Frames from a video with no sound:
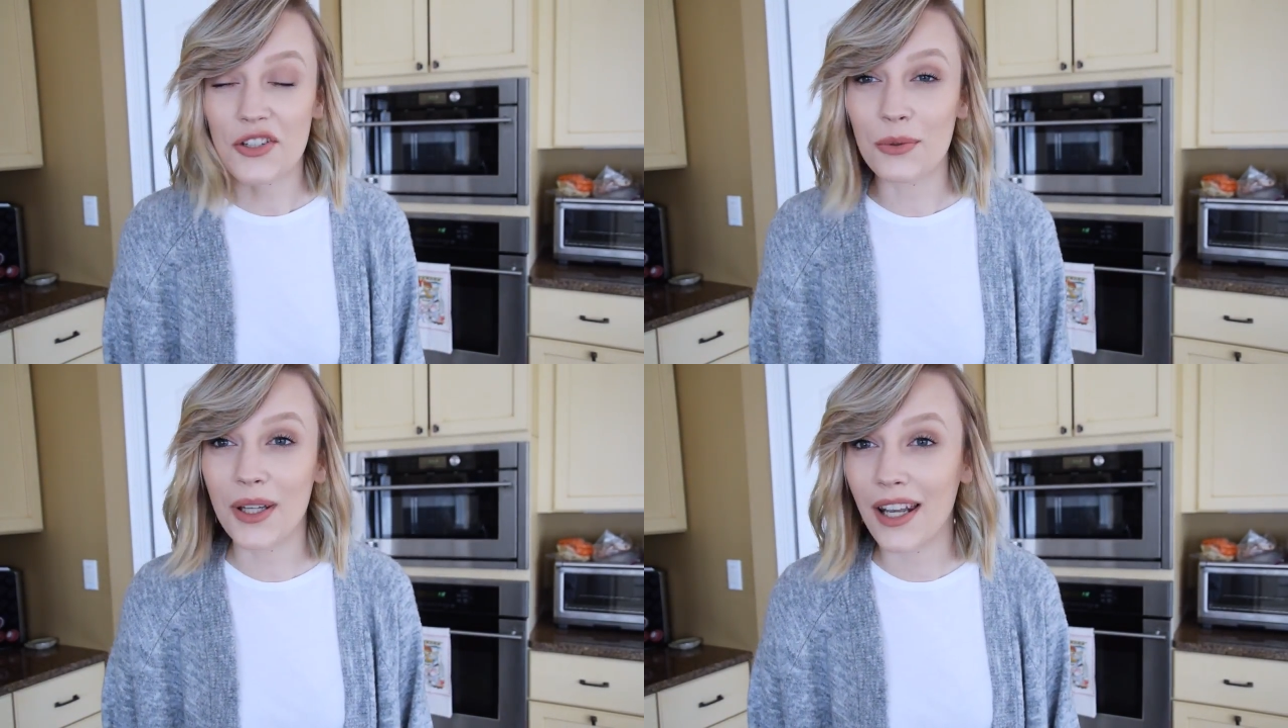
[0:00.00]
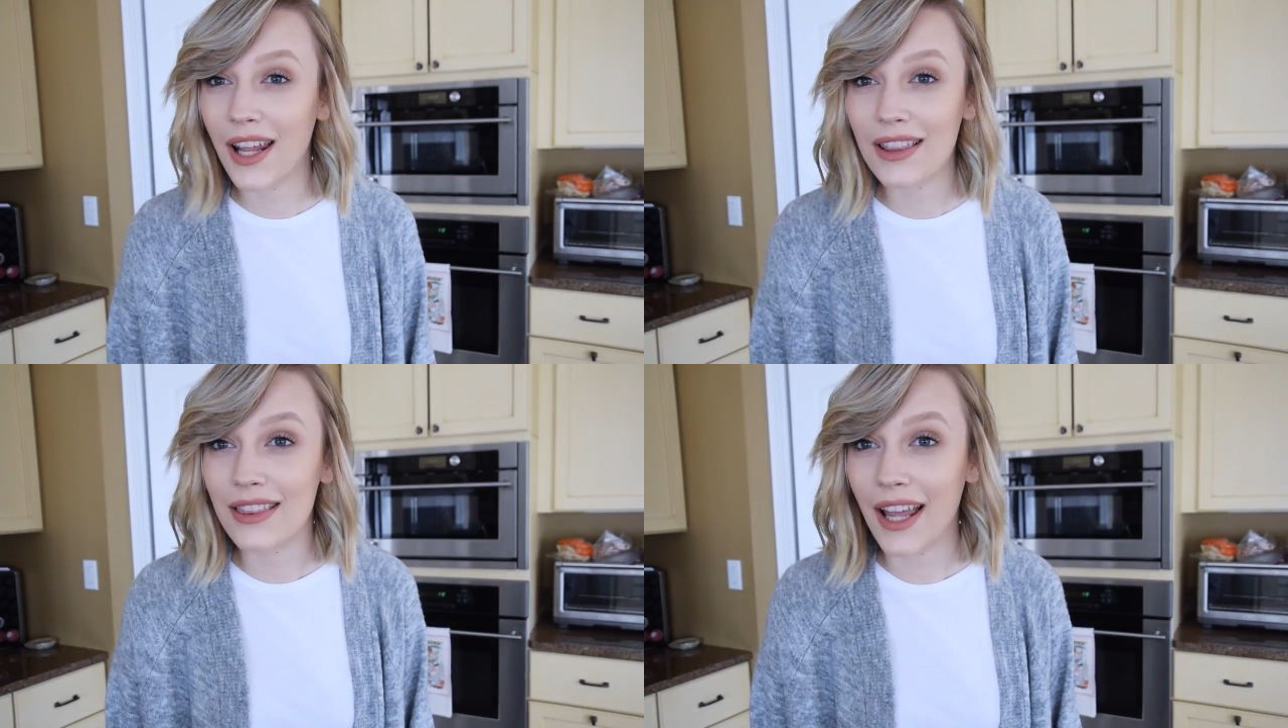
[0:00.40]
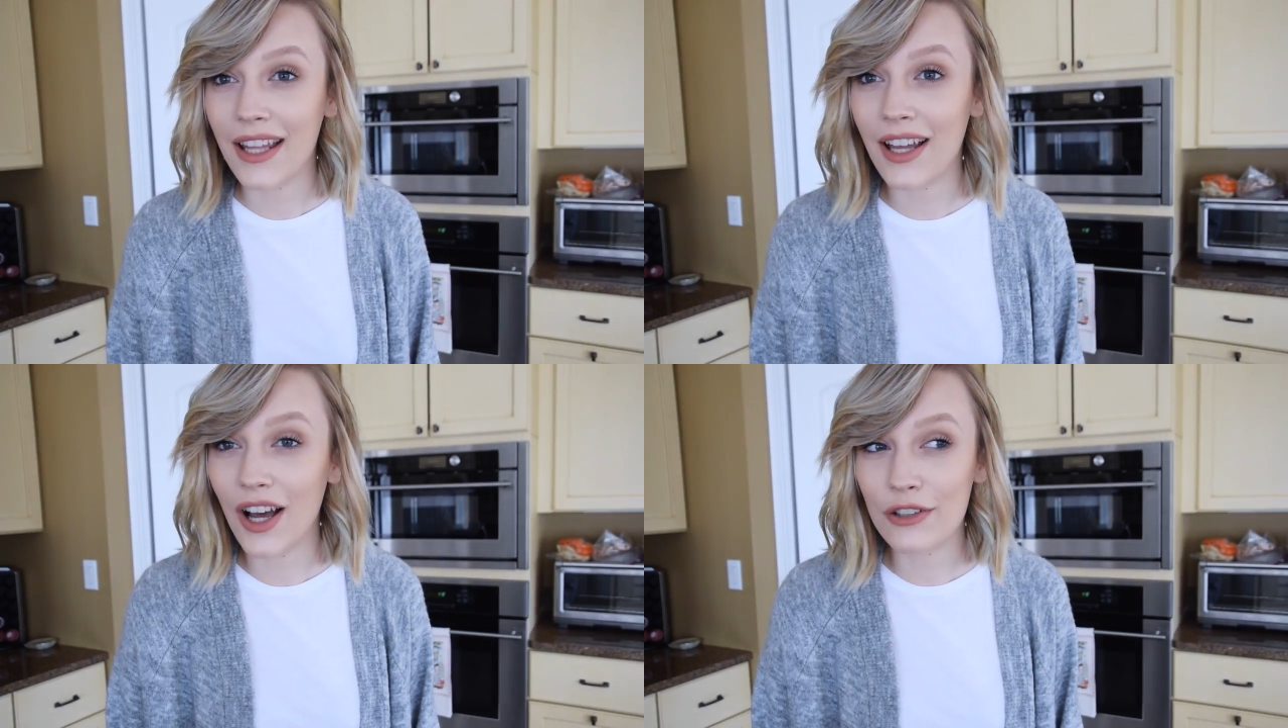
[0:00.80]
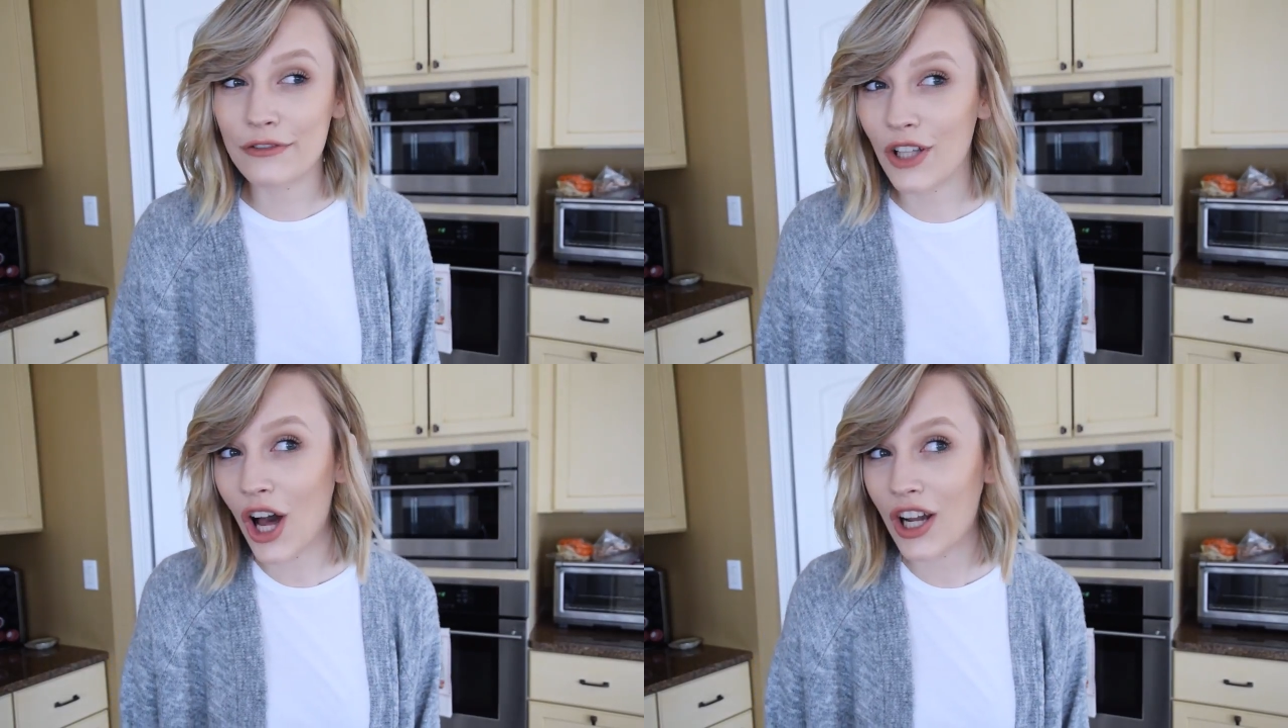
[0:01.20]
doing like a
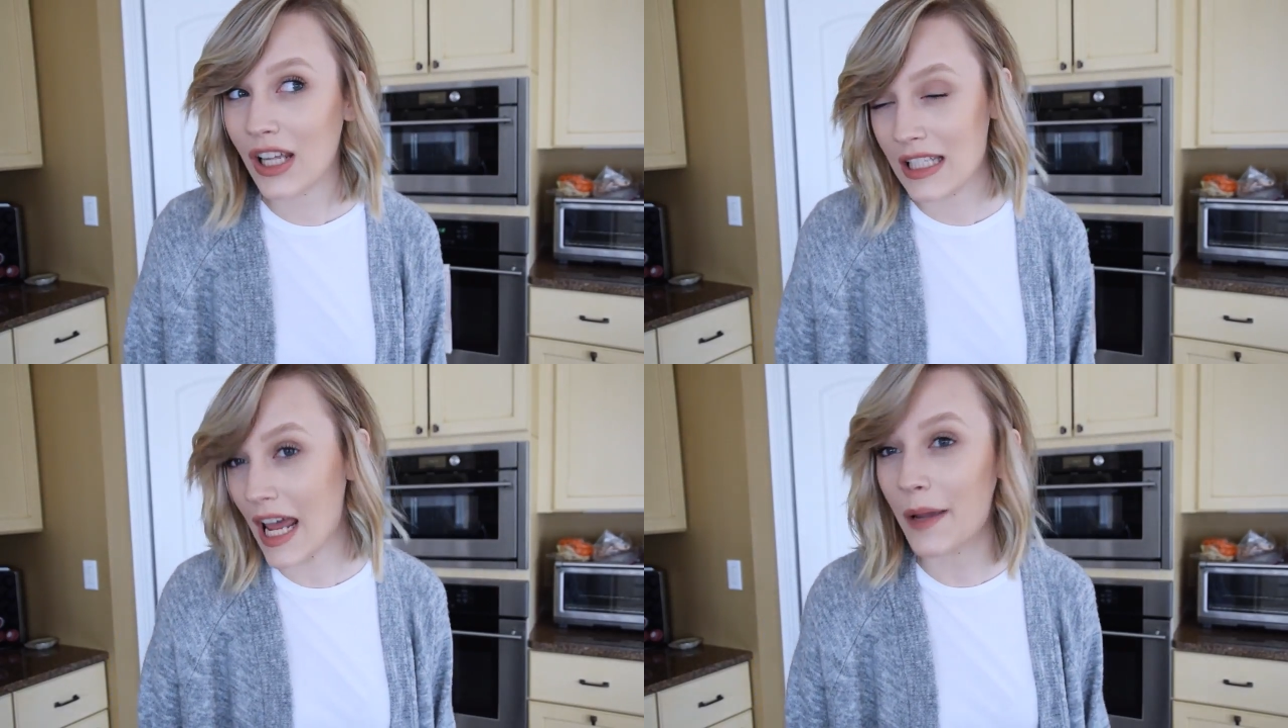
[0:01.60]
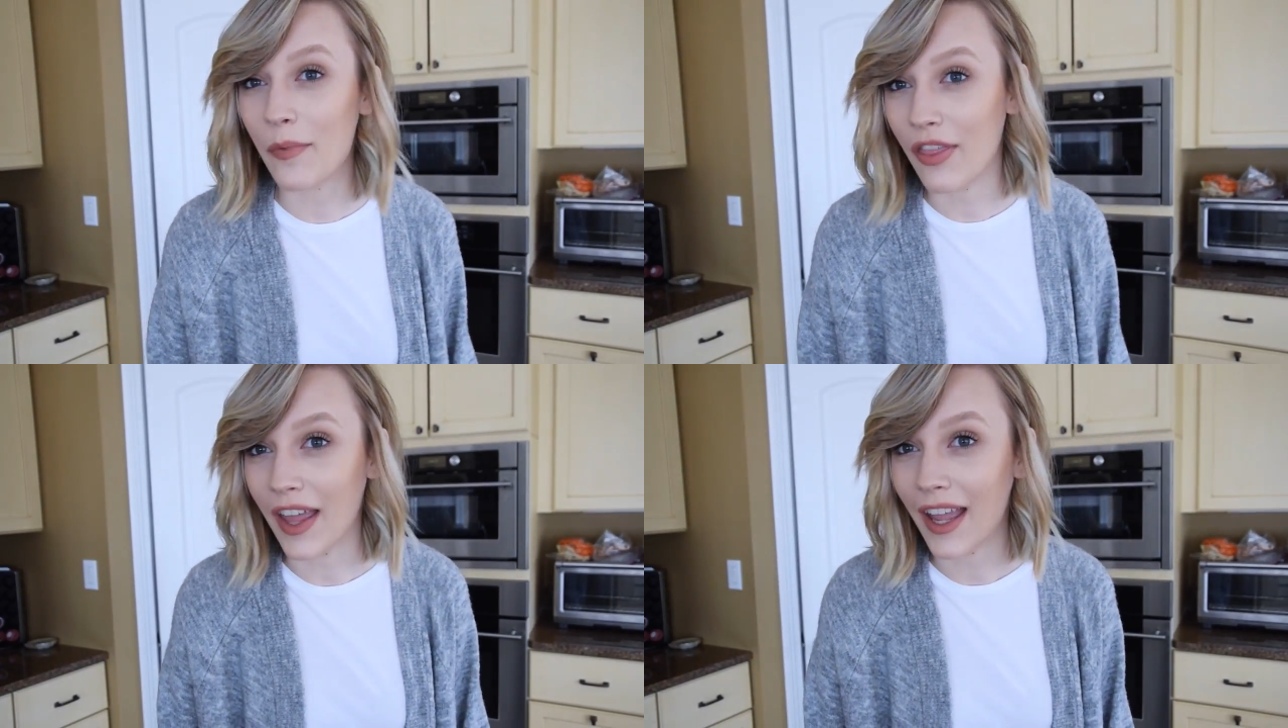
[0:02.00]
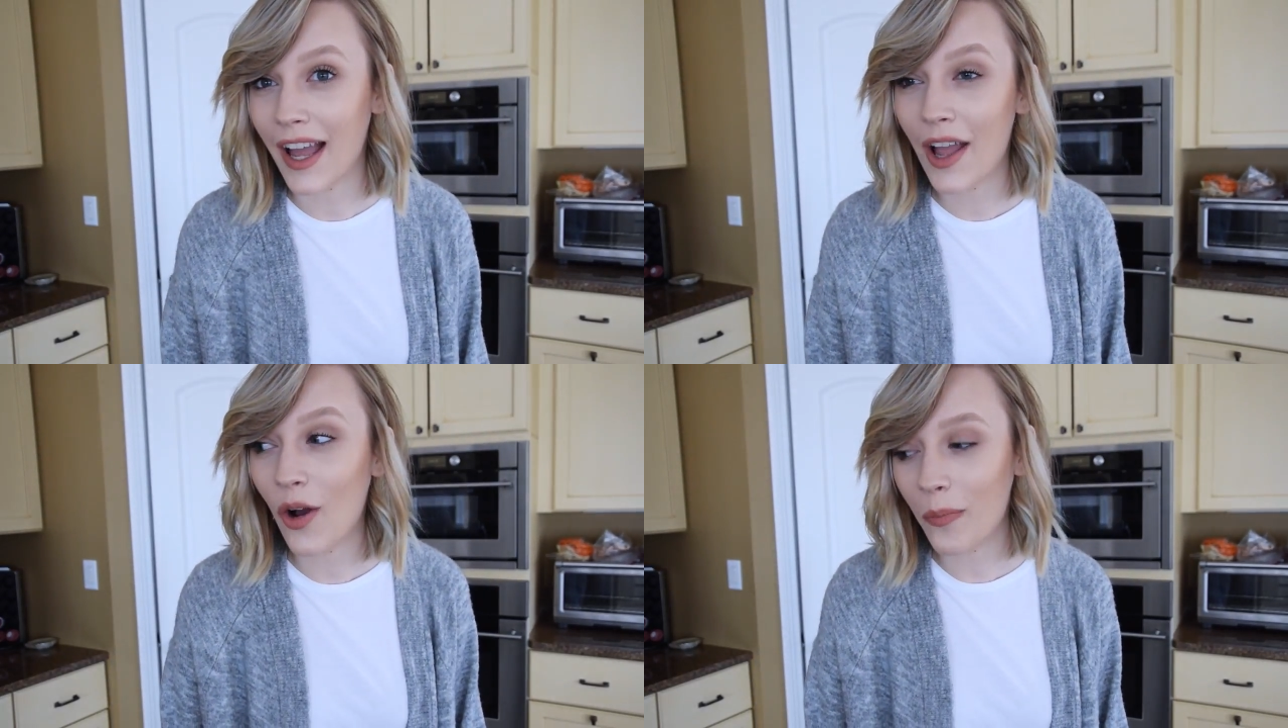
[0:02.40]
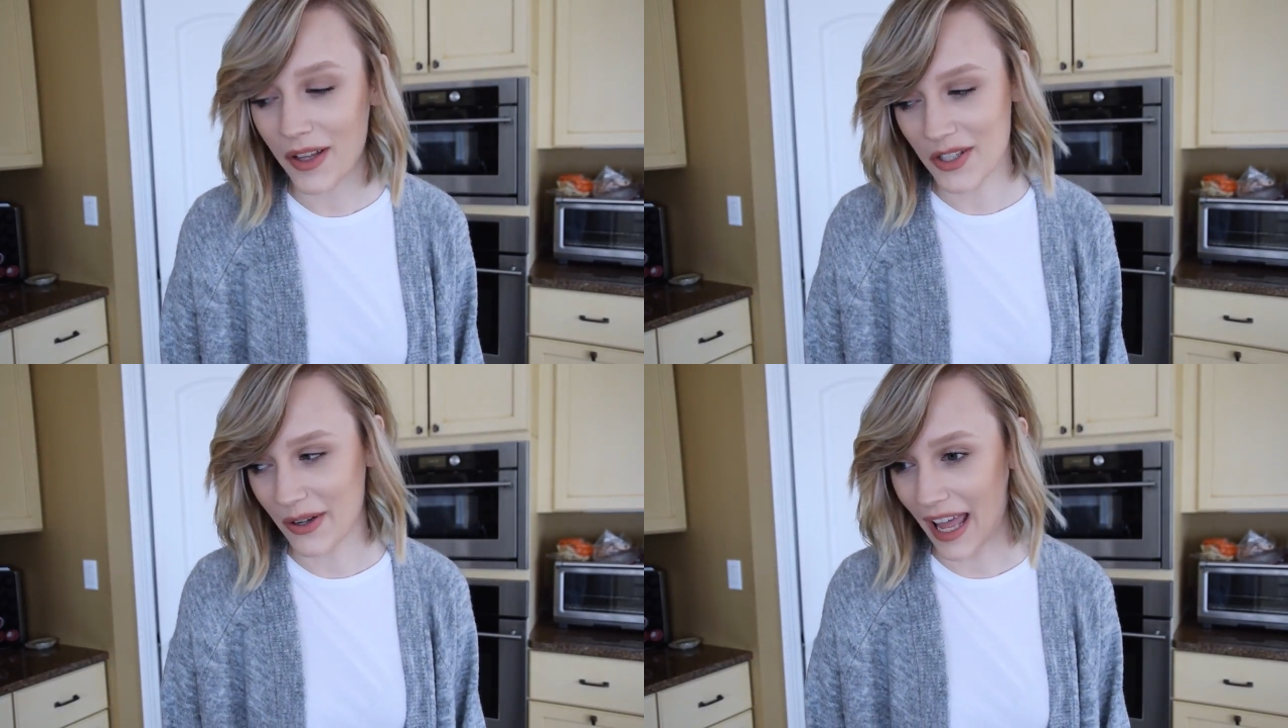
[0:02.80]
vlog type thing. I hope
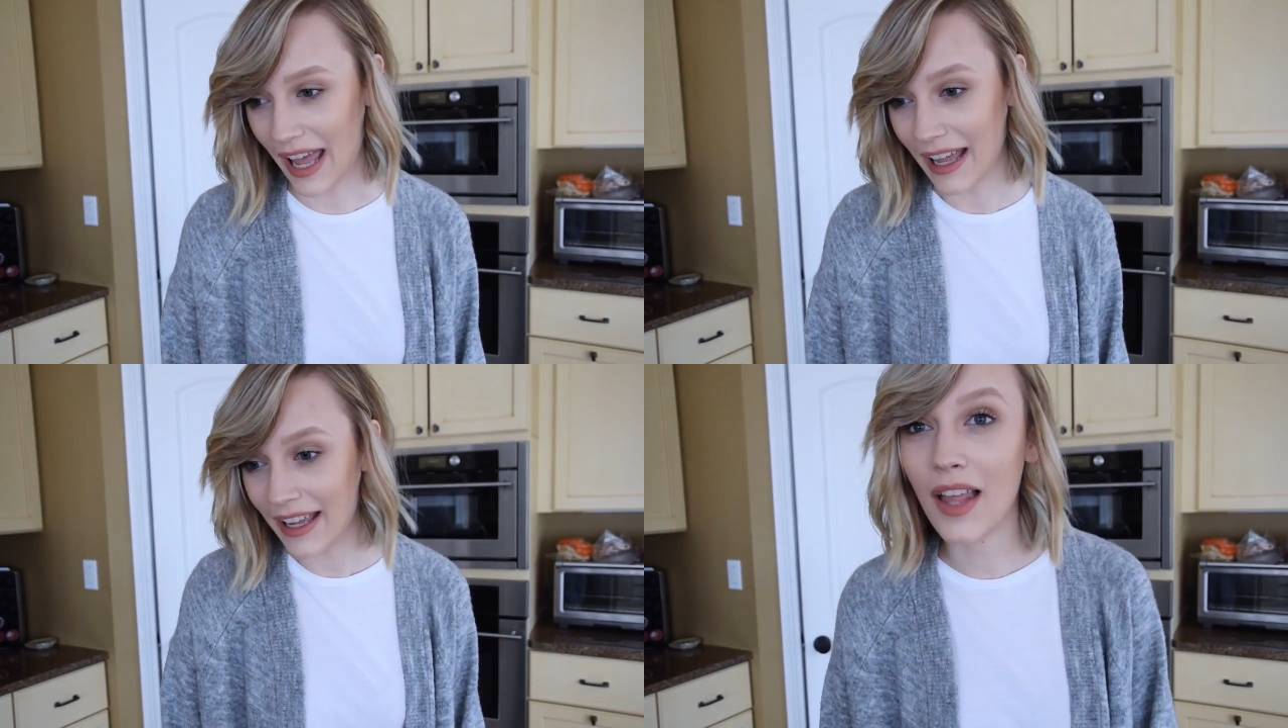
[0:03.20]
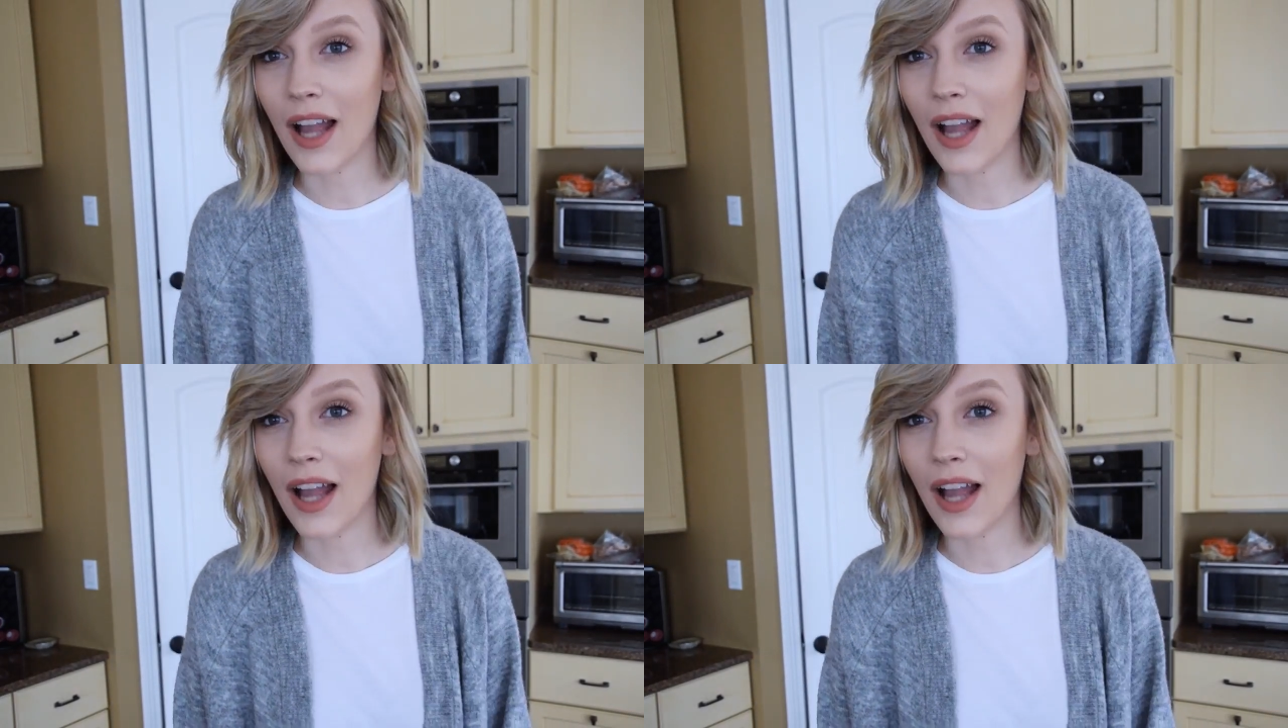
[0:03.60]
that's okay.